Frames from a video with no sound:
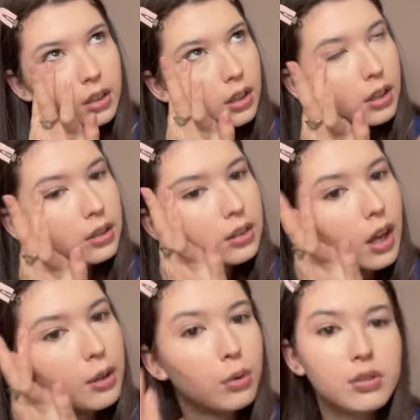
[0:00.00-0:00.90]
And
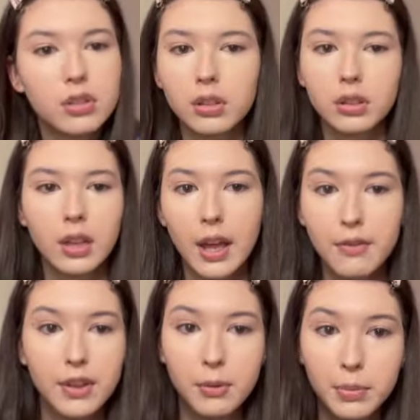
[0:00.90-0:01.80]
I wasn't
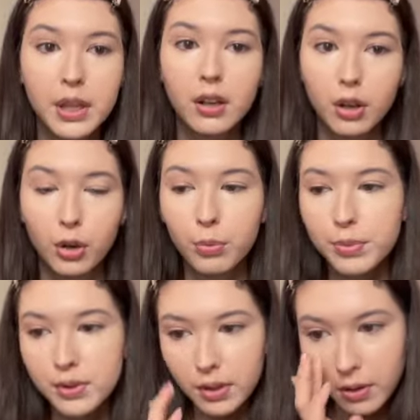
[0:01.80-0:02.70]
having big
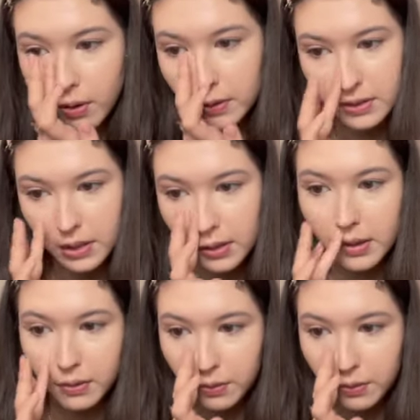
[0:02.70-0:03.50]
hopes, honestly,